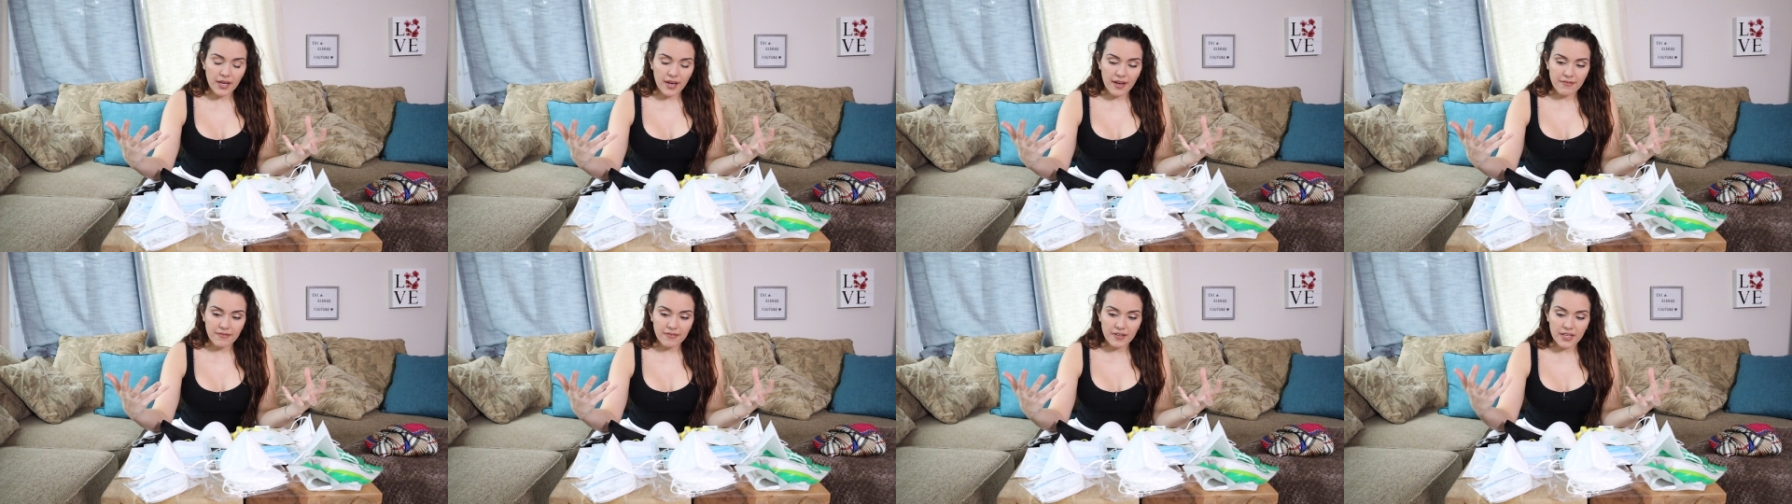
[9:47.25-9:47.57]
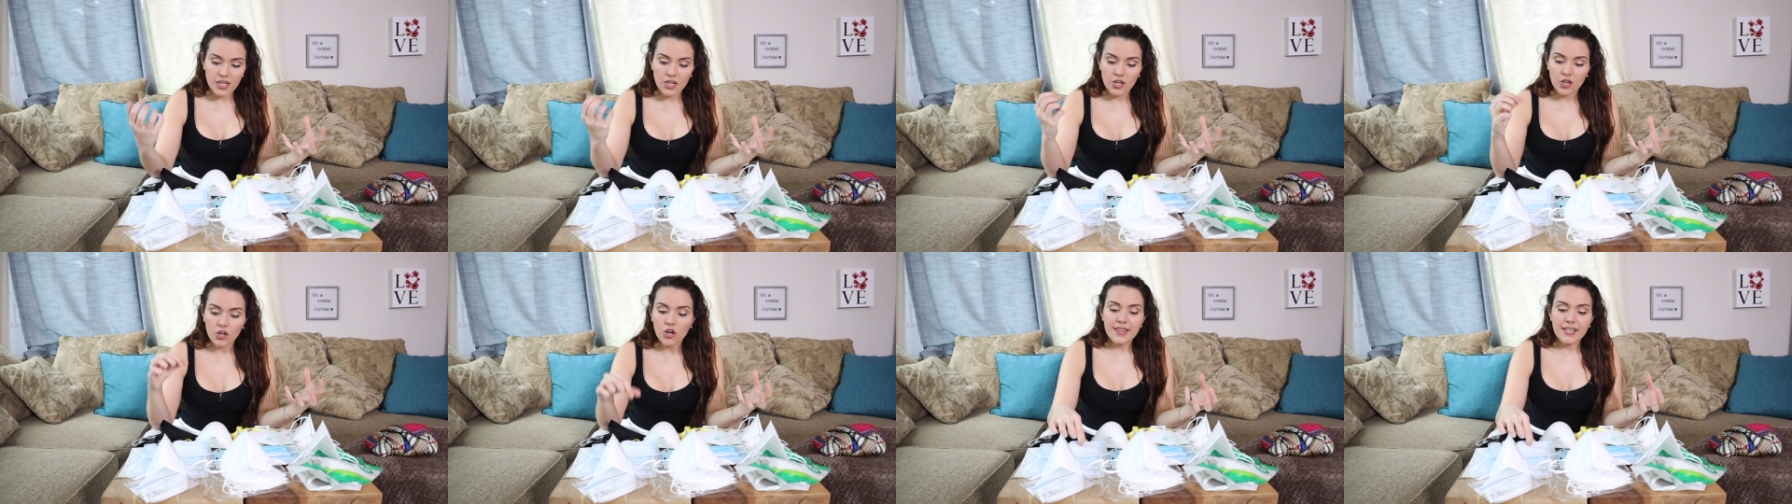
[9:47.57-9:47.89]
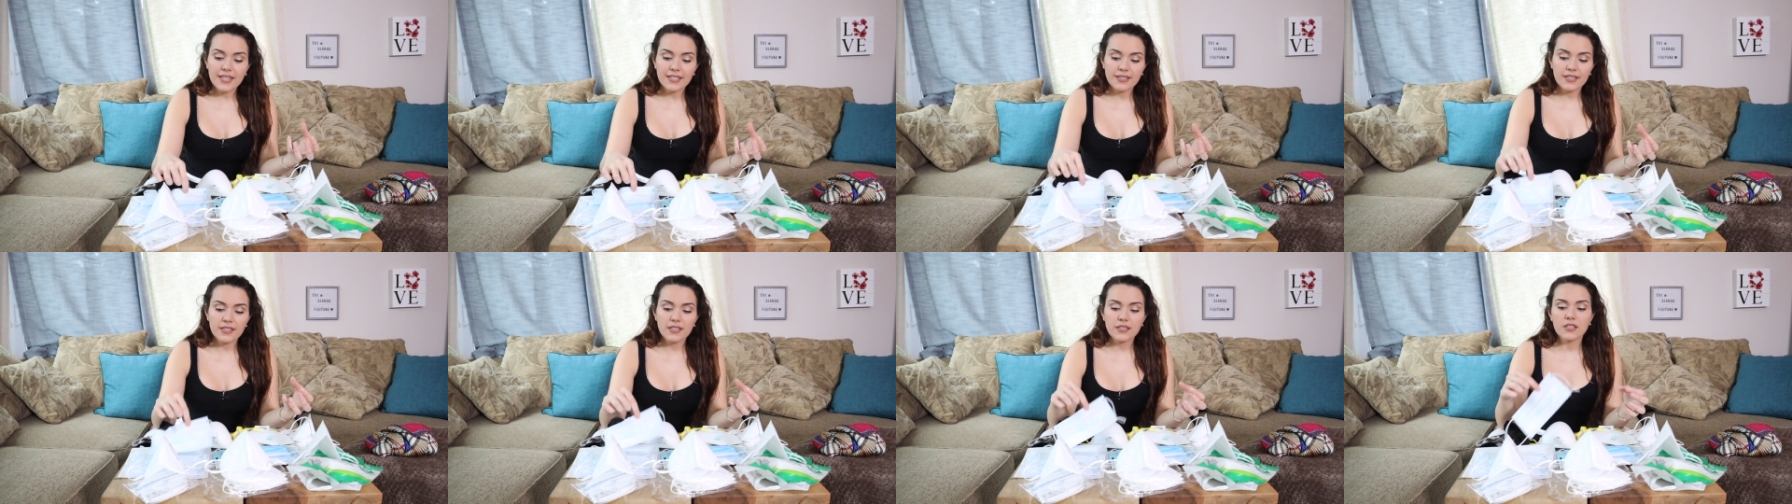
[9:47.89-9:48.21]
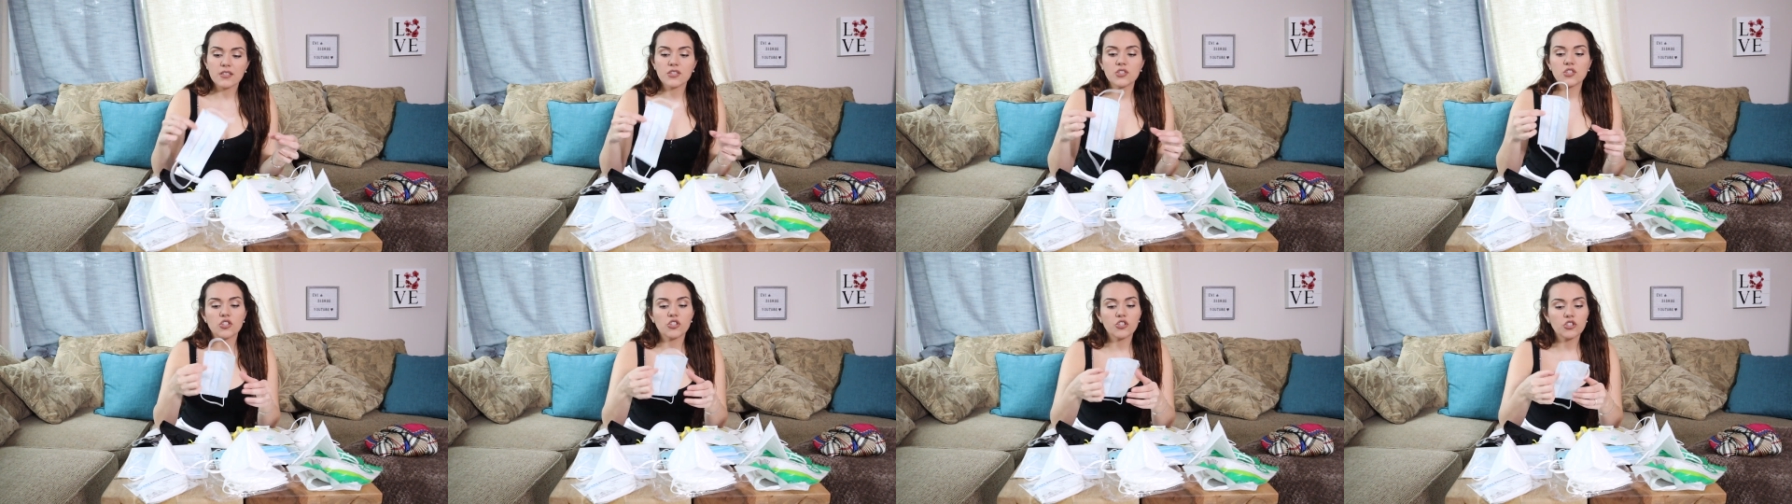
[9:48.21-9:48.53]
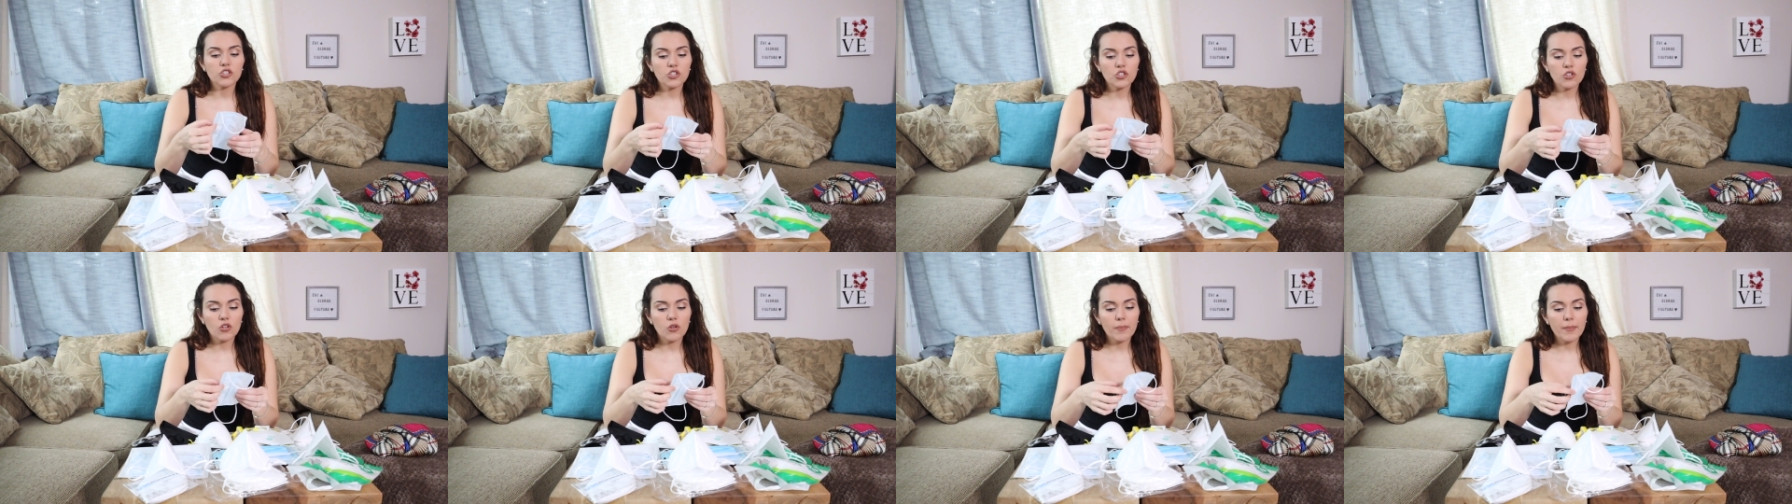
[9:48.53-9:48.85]
have here, this is a
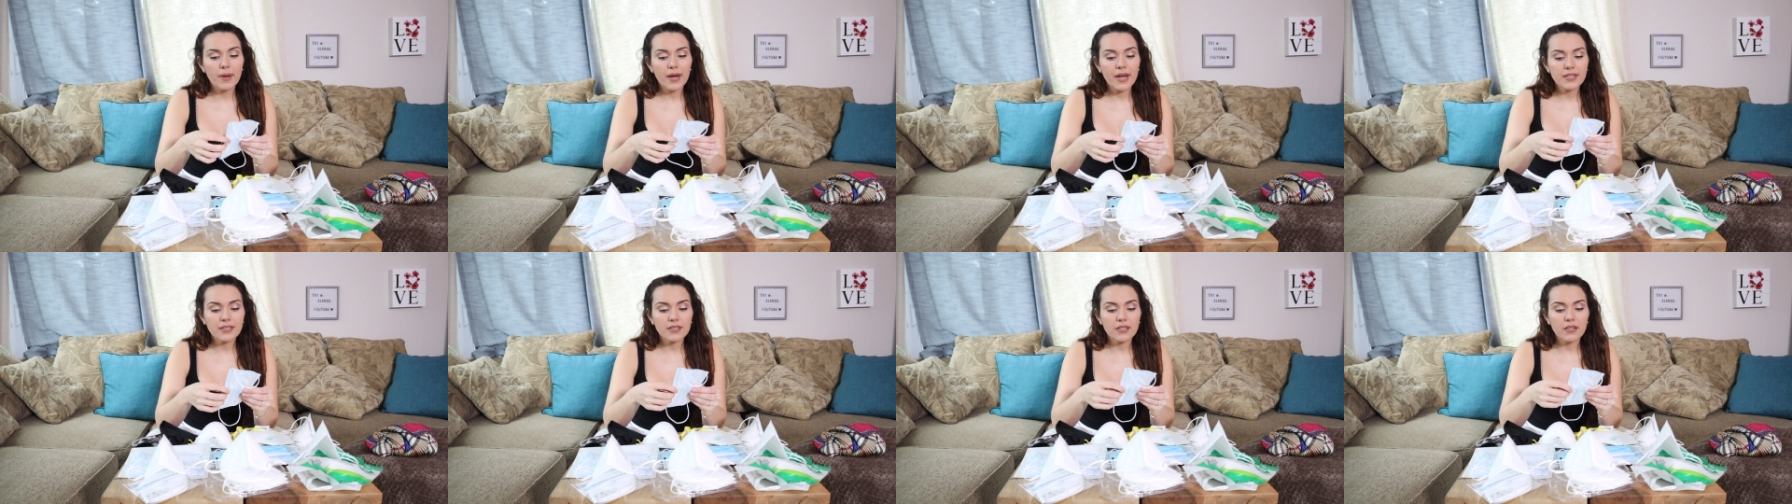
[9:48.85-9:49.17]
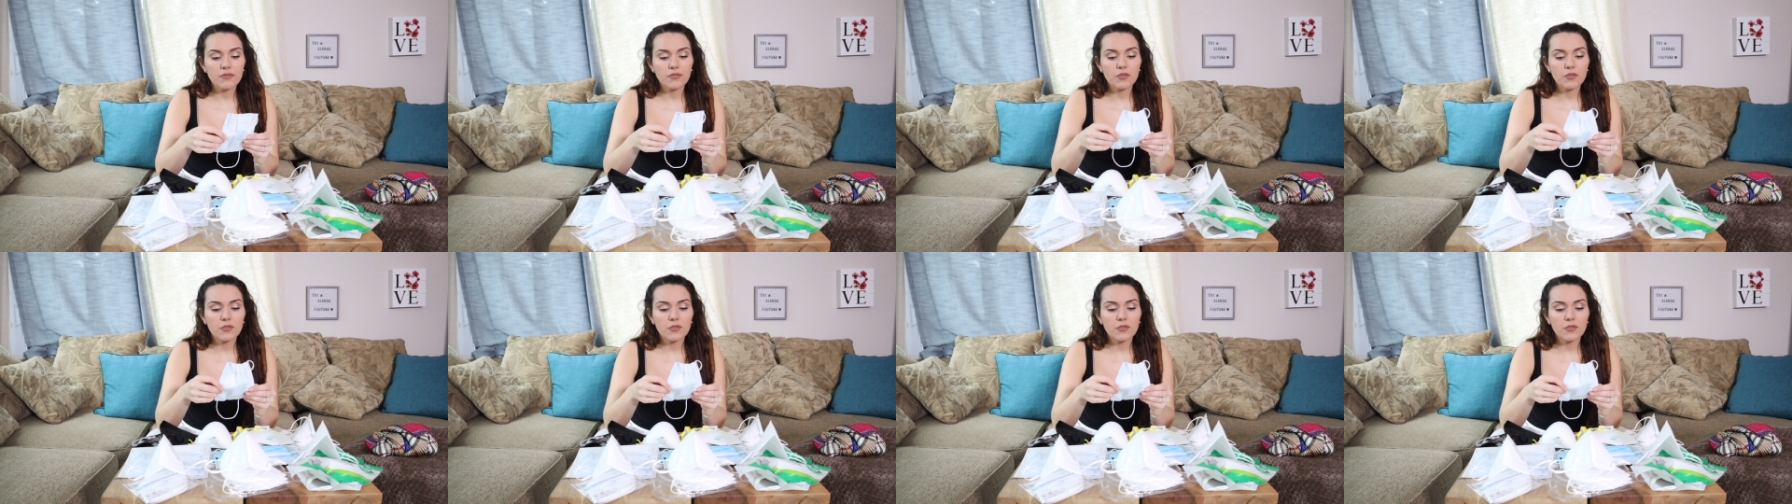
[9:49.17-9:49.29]
surgical mask.